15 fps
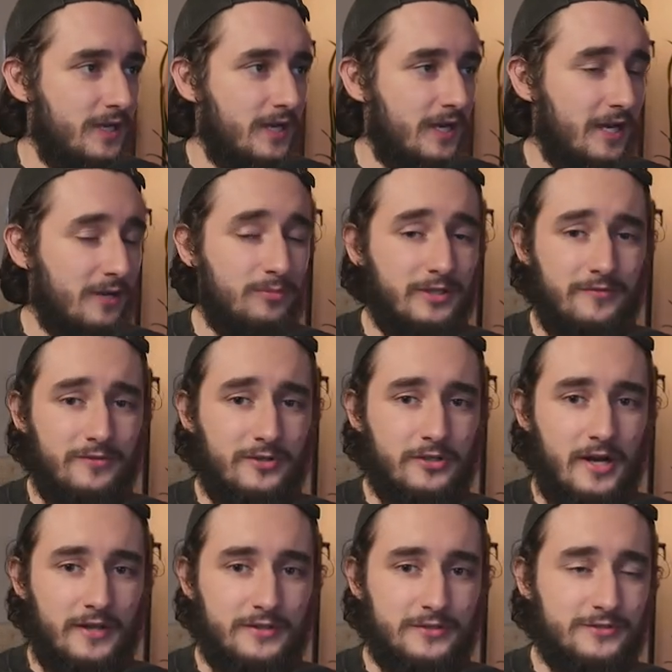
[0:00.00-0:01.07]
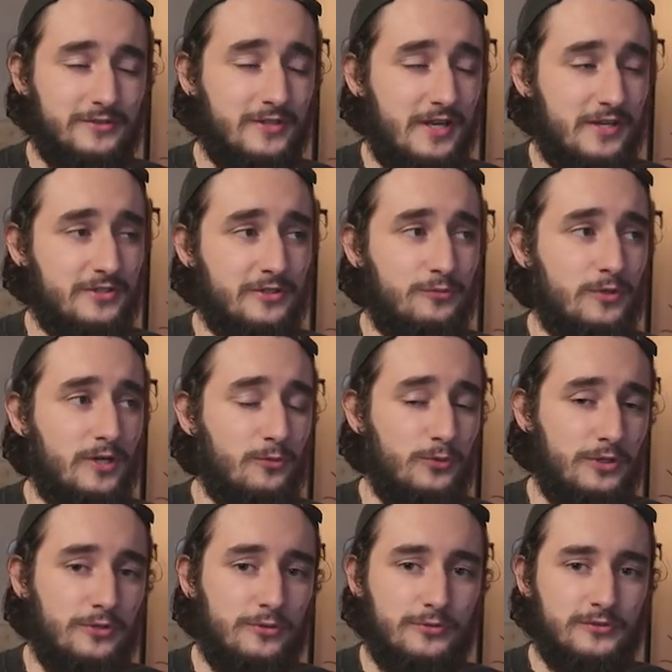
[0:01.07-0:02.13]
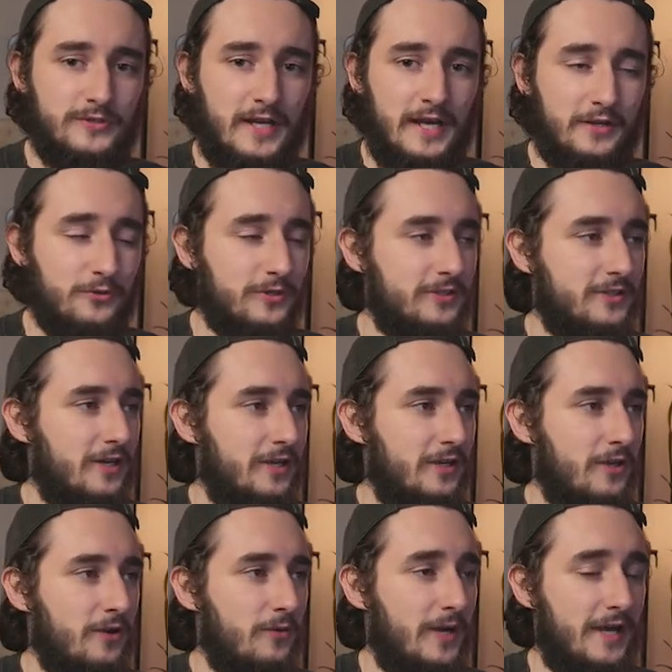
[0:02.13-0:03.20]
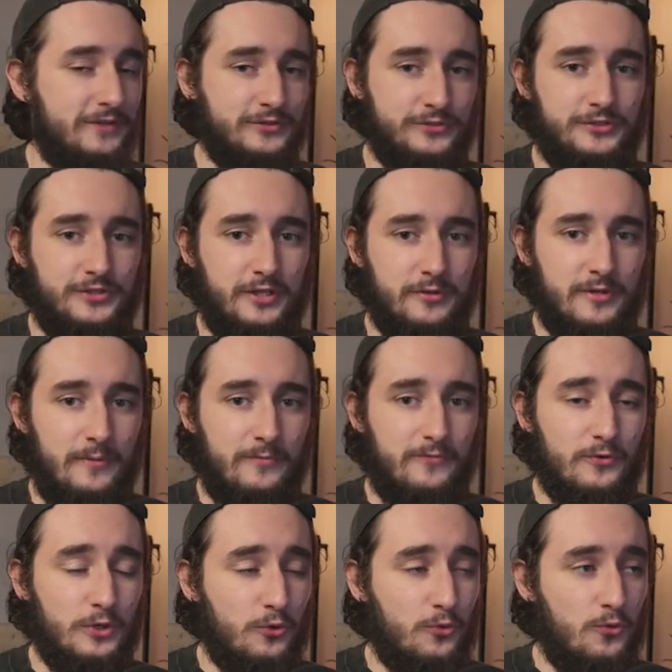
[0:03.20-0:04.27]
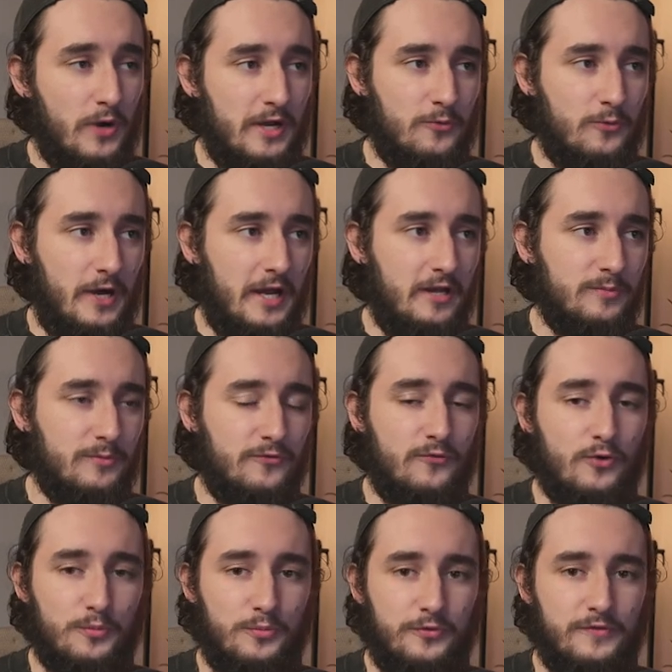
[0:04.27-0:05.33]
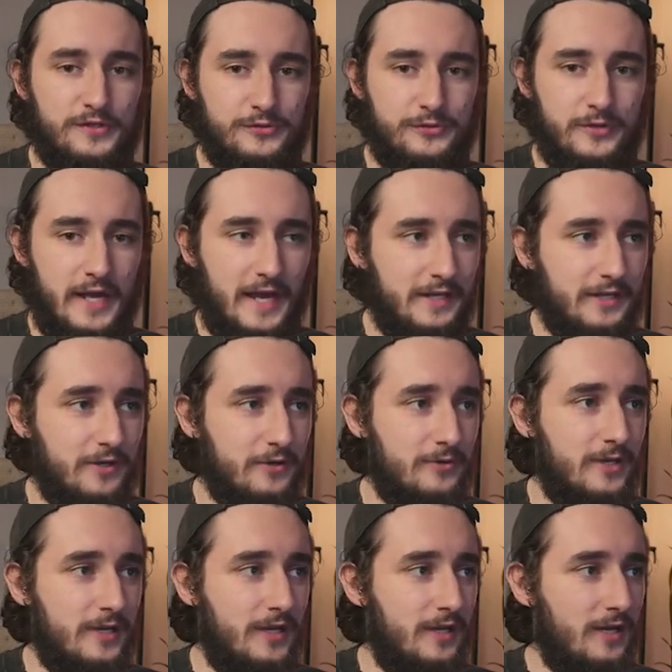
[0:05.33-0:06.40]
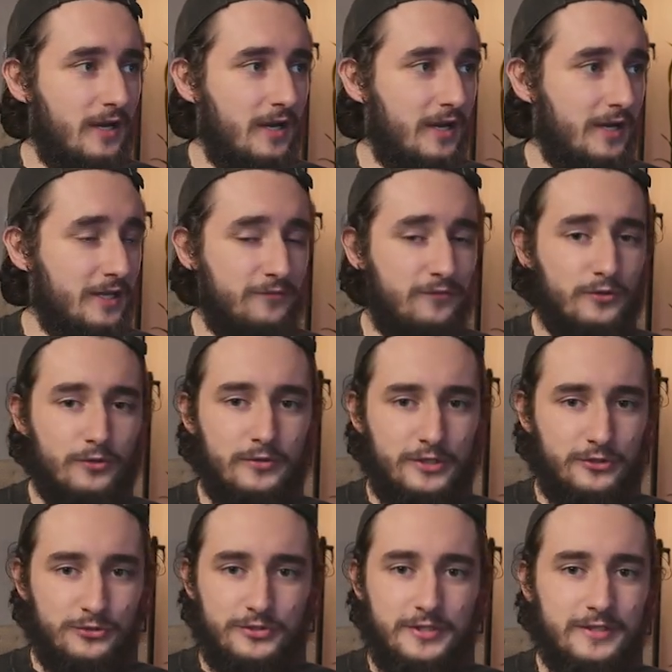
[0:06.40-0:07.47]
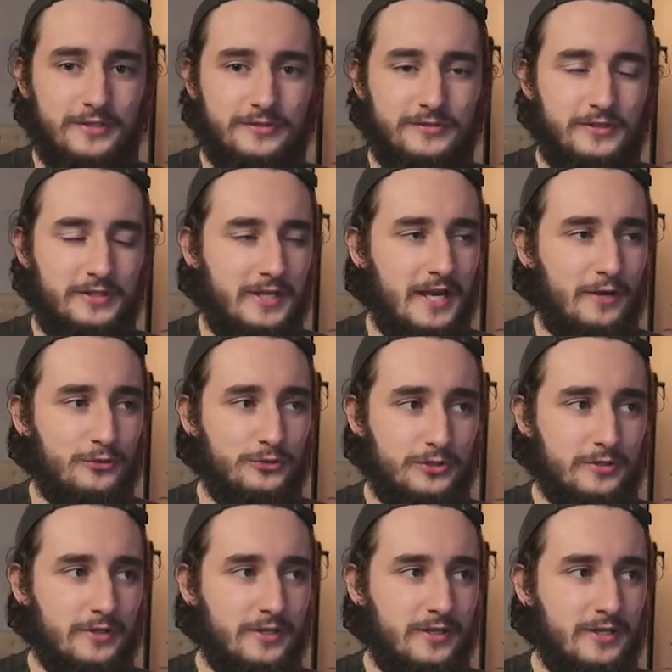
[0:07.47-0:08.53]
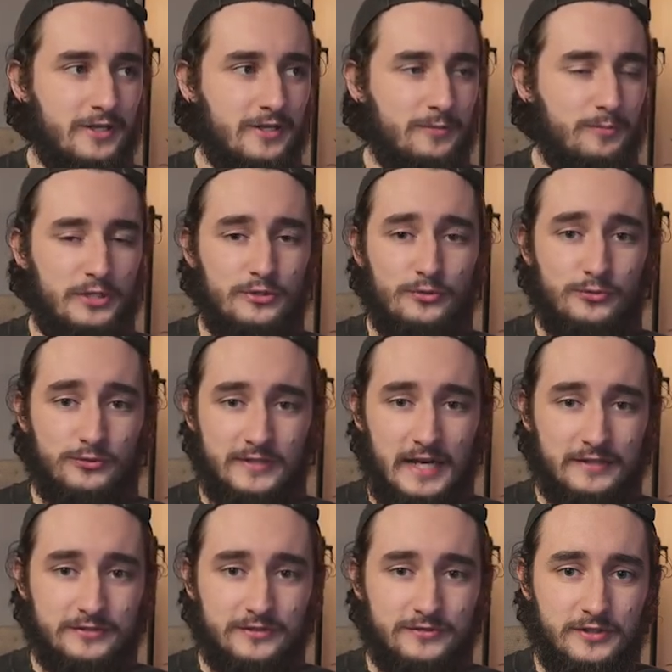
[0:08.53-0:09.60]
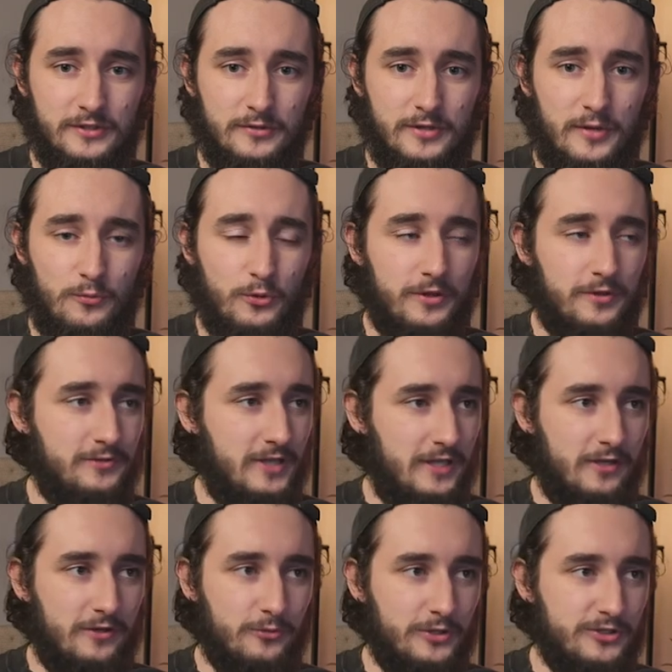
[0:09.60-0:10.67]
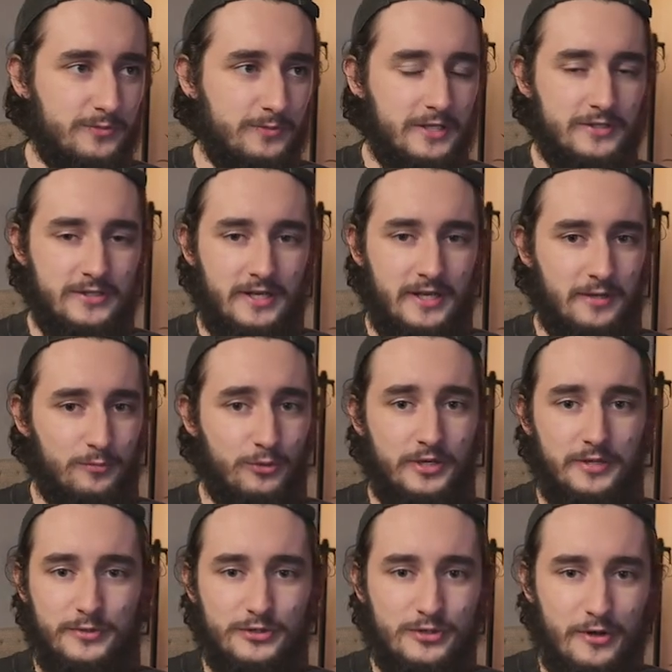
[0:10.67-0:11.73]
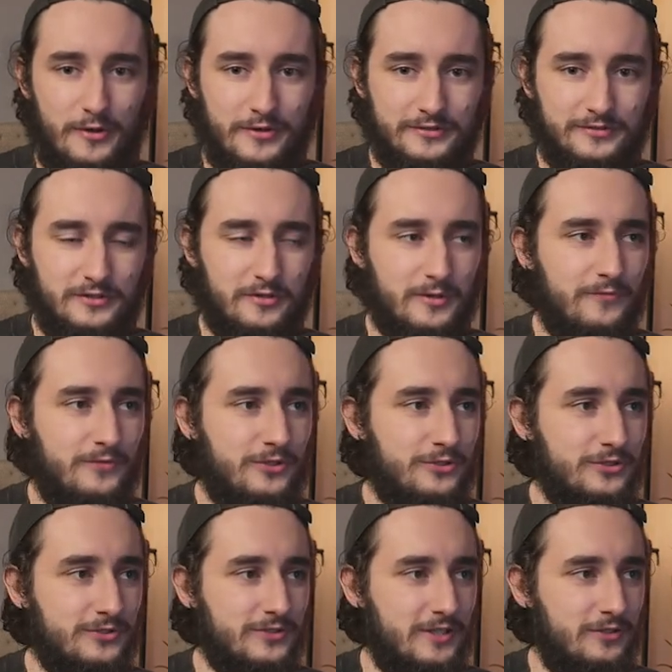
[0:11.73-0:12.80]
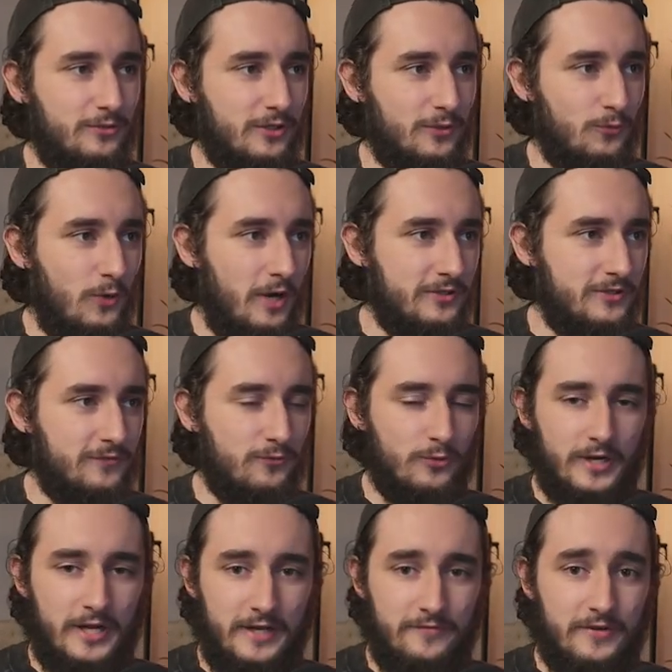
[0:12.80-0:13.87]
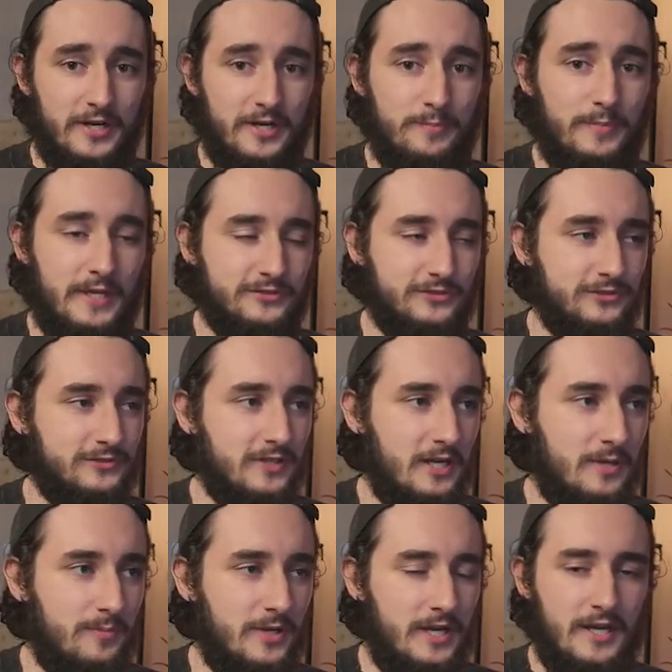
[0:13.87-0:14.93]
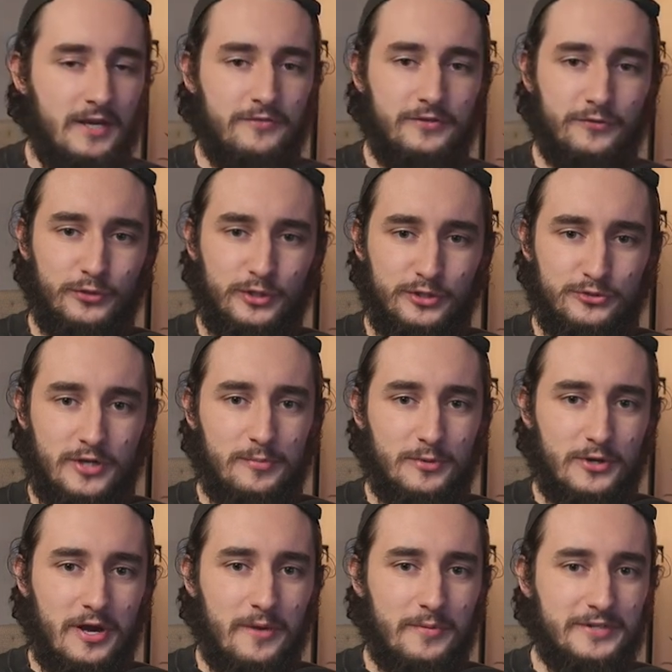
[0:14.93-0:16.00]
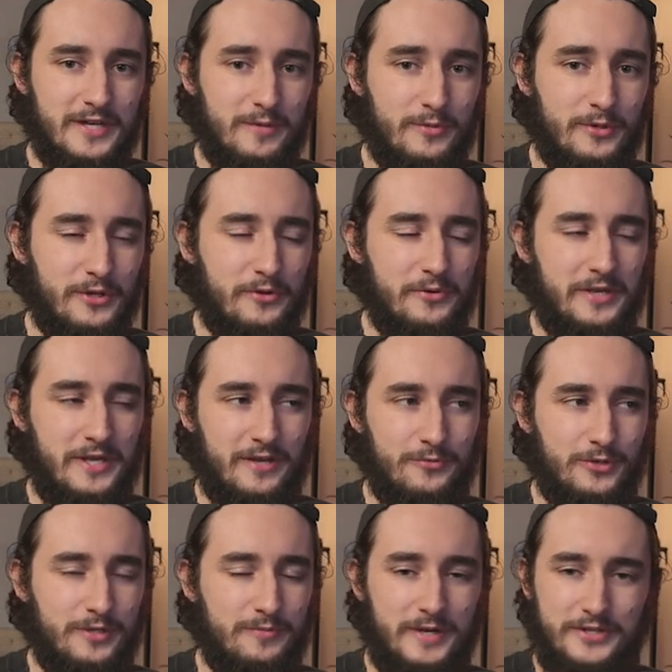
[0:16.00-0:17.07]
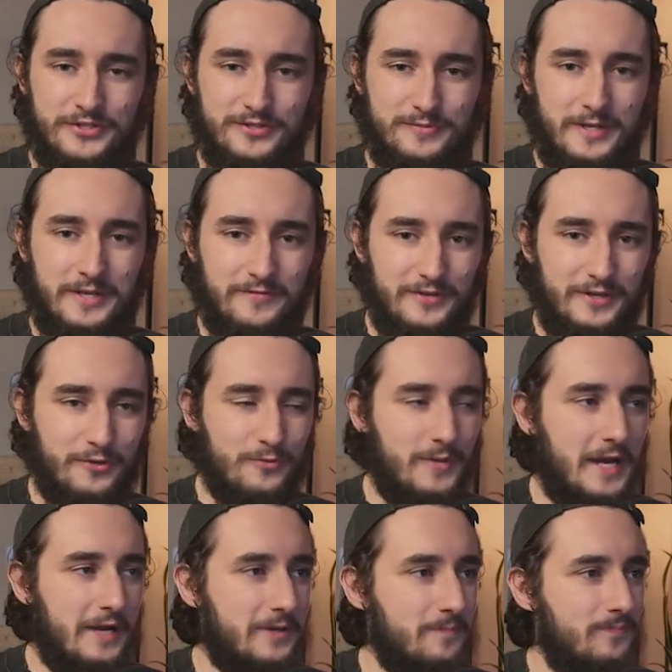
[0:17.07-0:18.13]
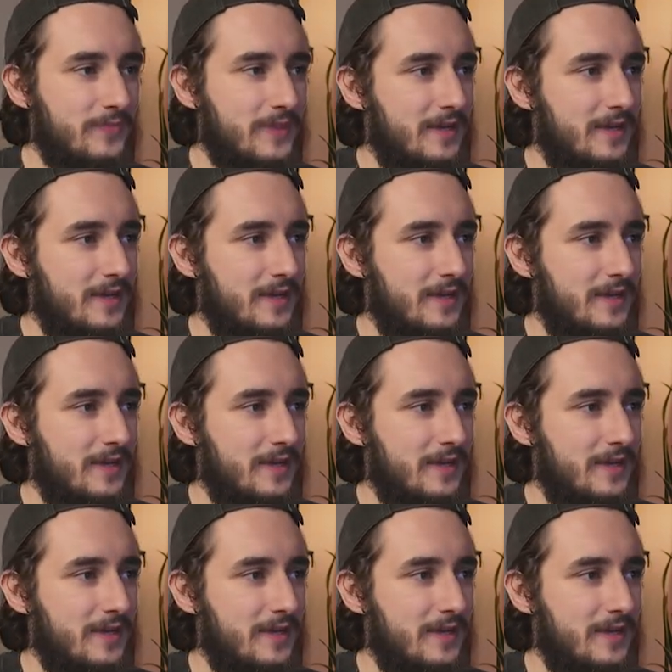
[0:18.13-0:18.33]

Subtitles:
And believe it or not, this is actually what we used at grid.io as our CRM for quite a while before moving to Adio. And if you're interested in seeing how Jira can be used as a CRM with data enrichment and pretty much all the CRM features that you can want for a very basic setup, feel free to drop a comment down below and we might just make a video about it.